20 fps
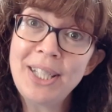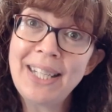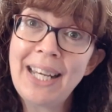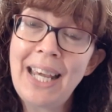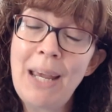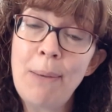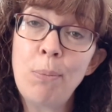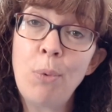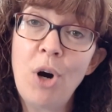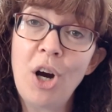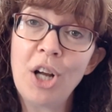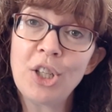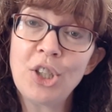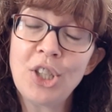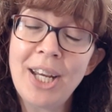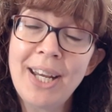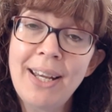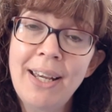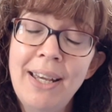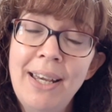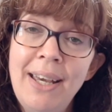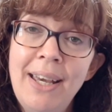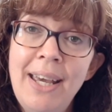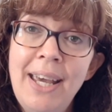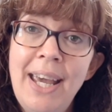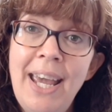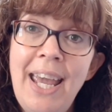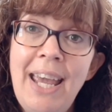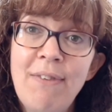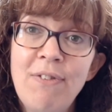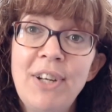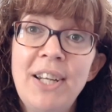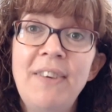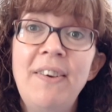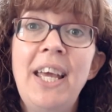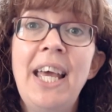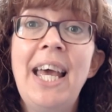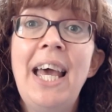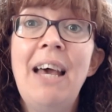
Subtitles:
to keep watching, even